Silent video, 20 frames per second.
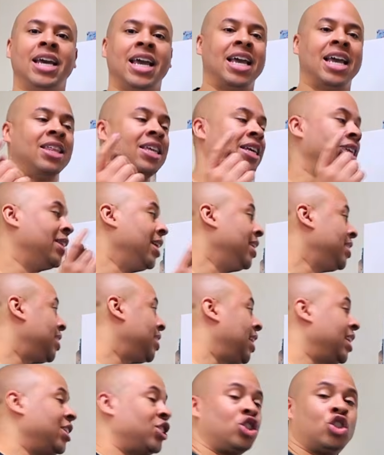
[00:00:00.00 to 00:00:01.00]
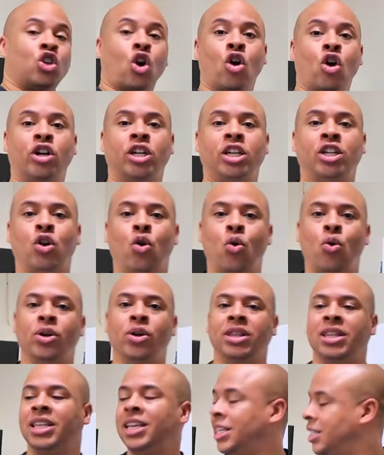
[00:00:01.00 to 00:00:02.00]
and let's get started
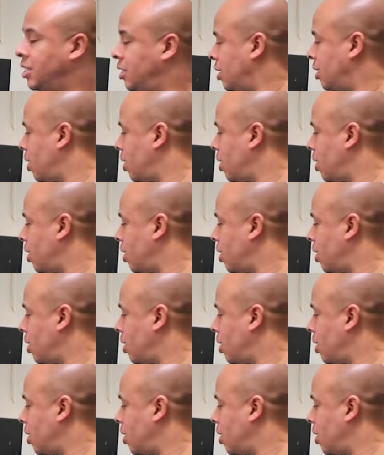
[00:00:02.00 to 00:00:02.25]
on this. All